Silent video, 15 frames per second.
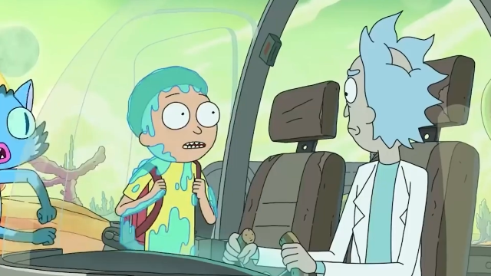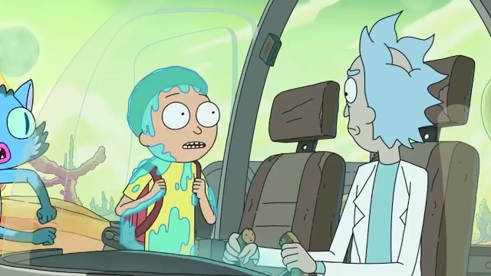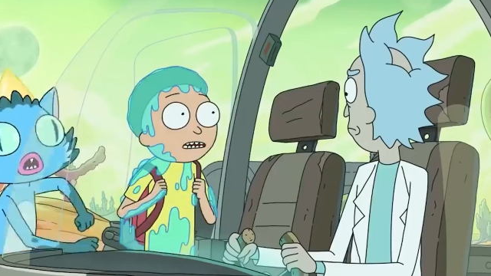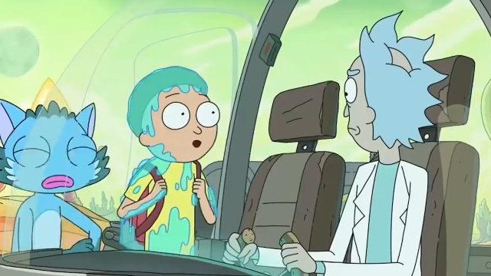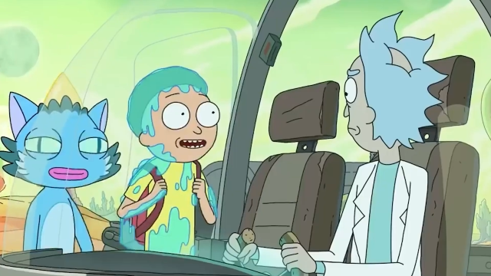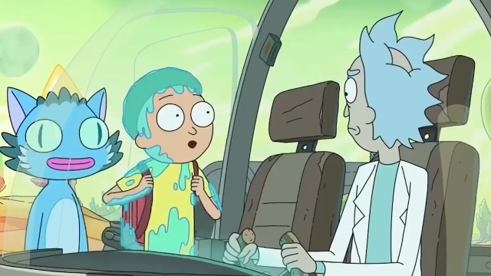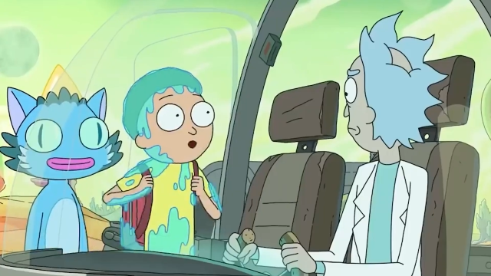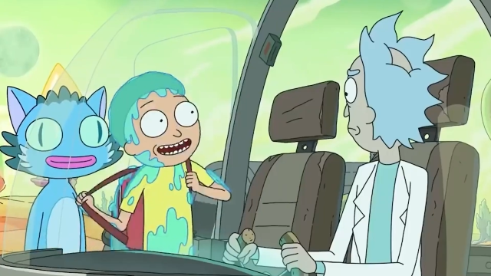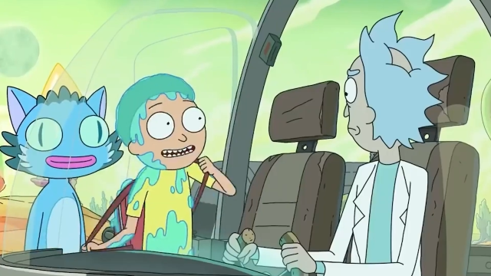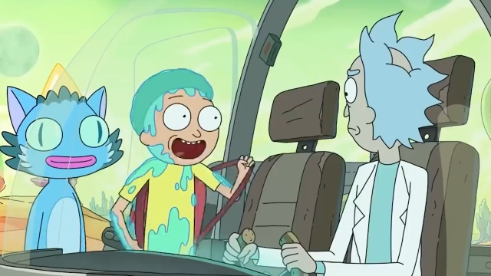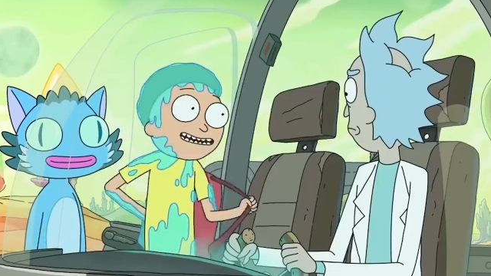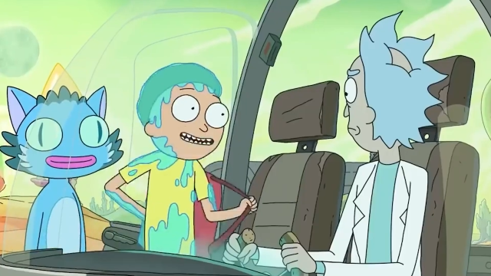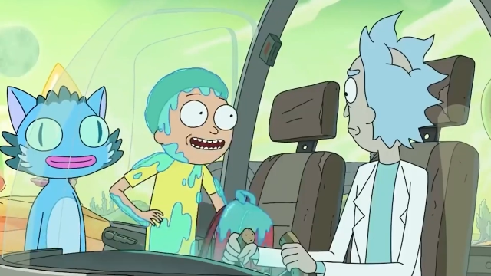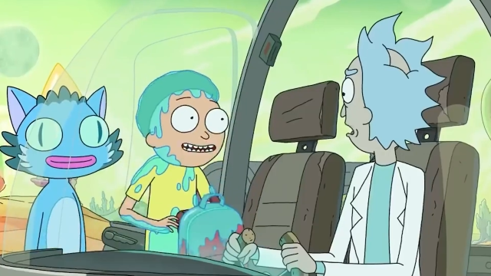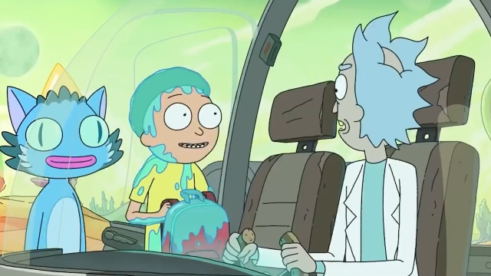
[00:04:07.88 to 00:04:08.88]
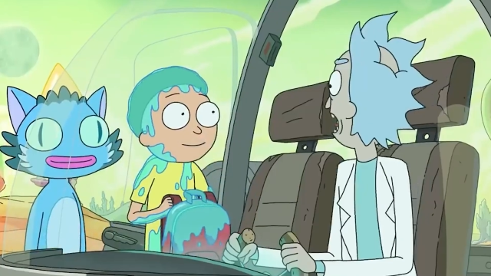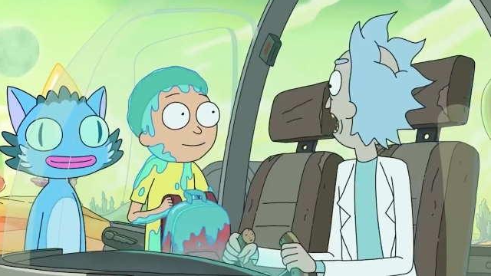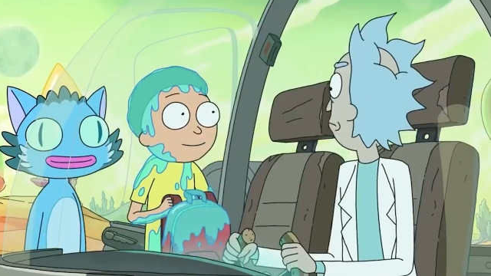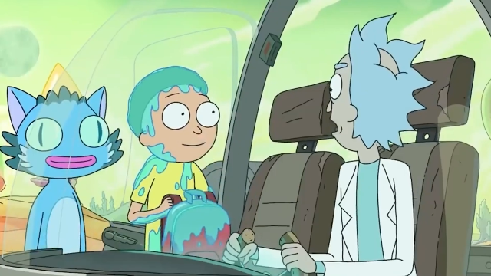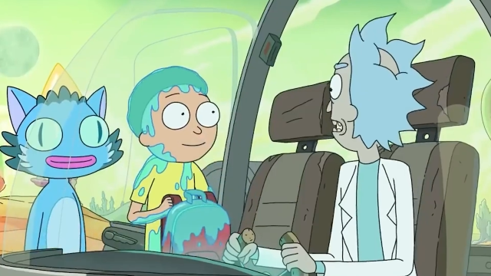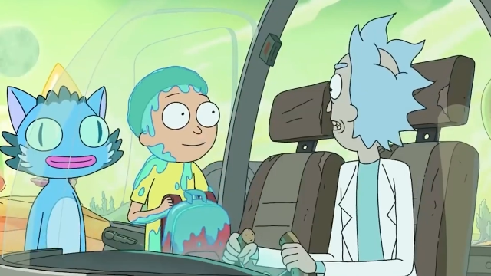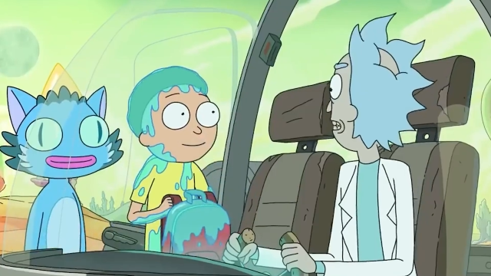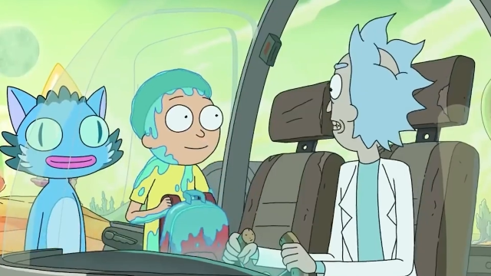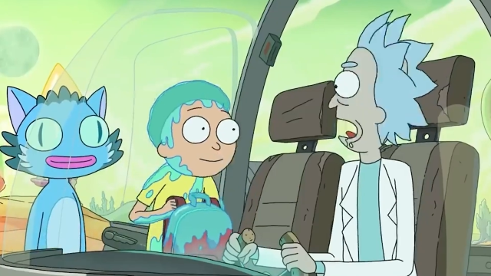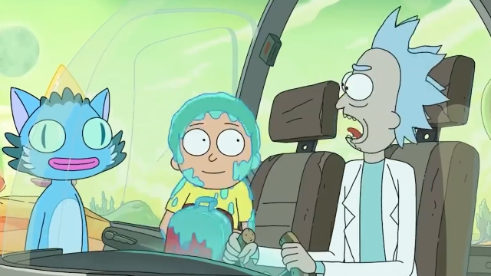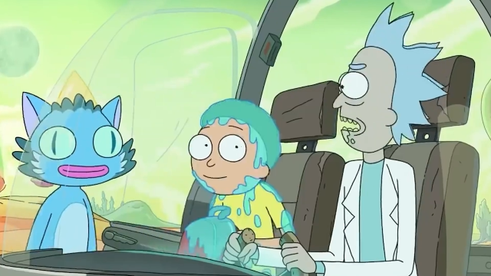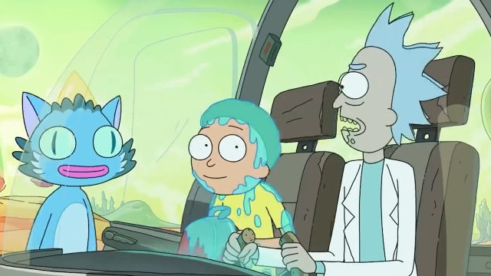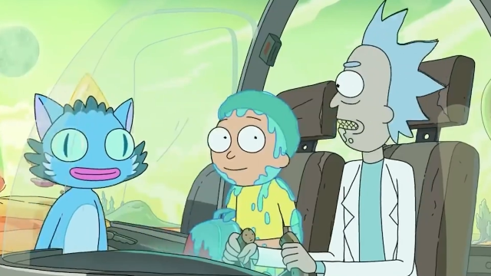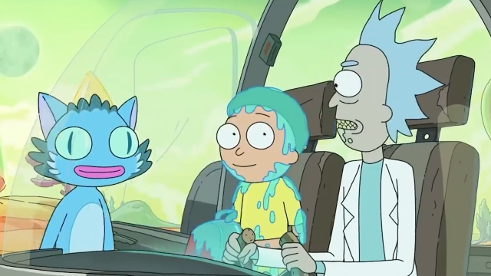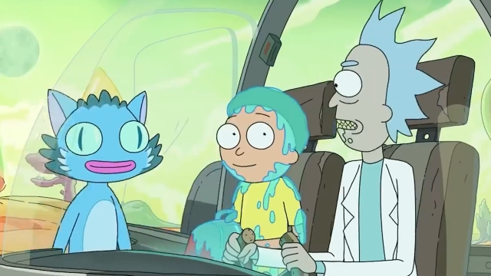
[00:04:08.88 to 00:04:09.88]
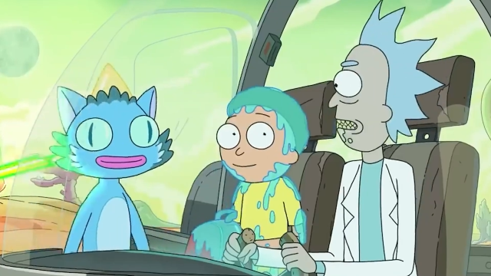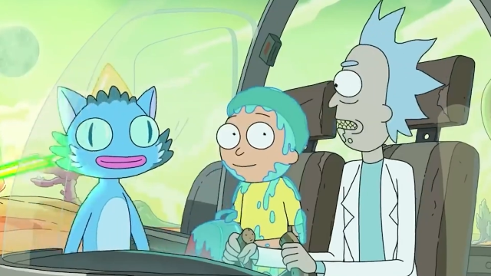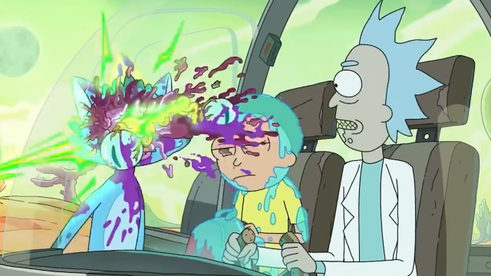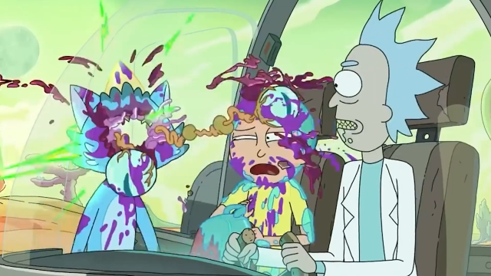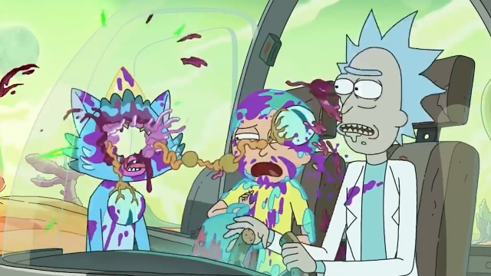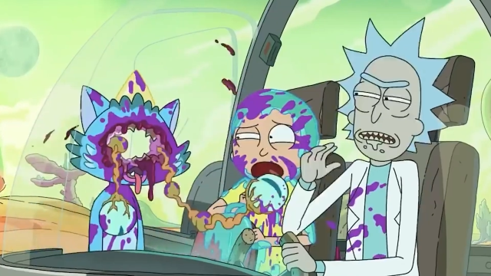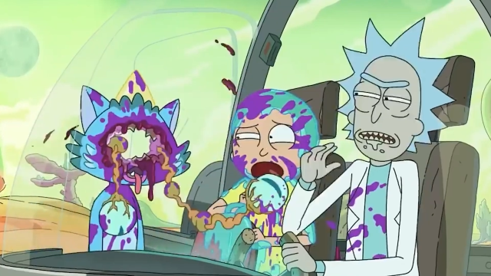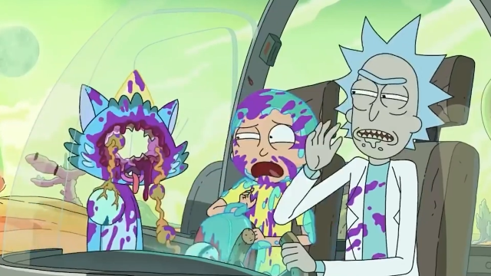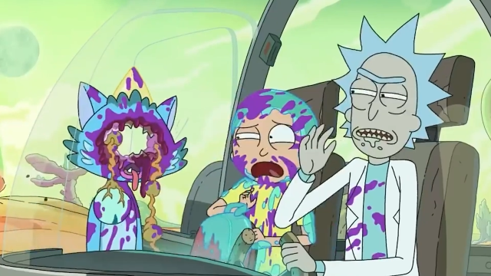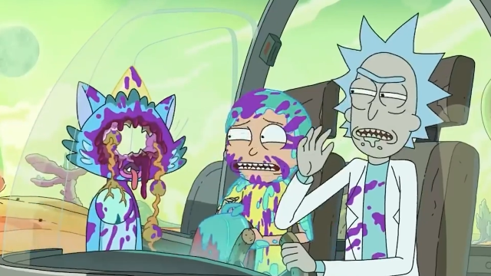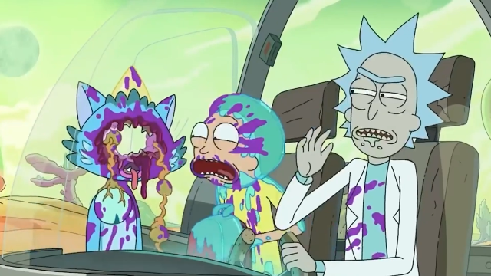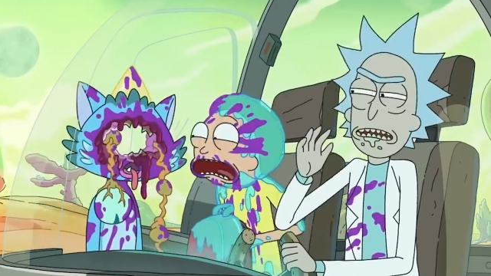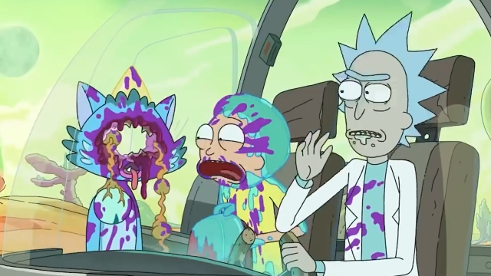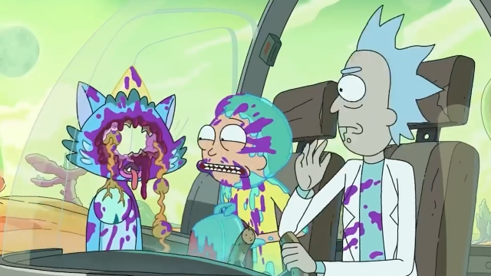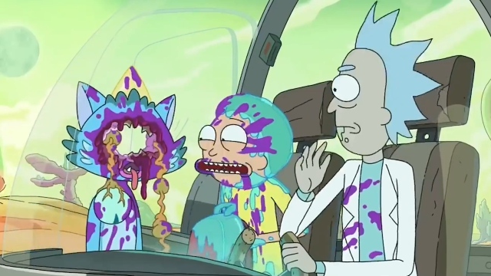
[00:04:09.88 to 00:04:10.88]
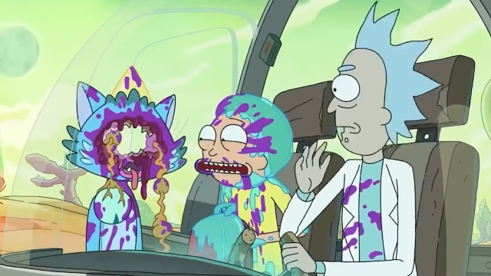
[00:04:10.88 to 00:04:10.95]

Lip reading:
No face is visible, so there are no lips to read.